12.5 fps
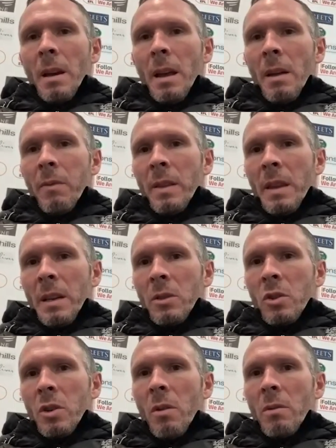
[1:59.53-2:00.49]
And I think that's
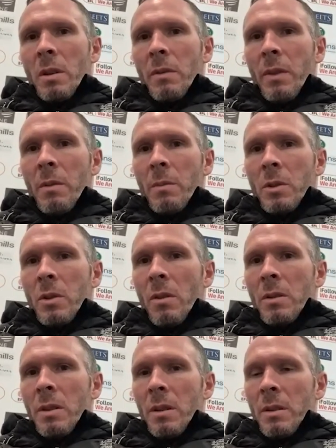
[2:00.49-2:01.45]
shown it for the
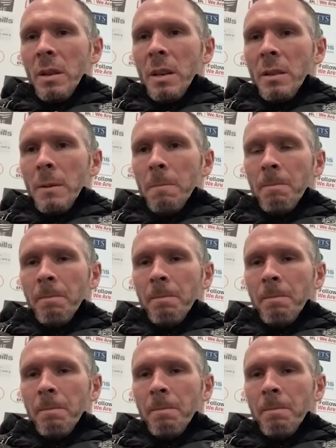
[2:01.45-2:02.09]
majority of the season.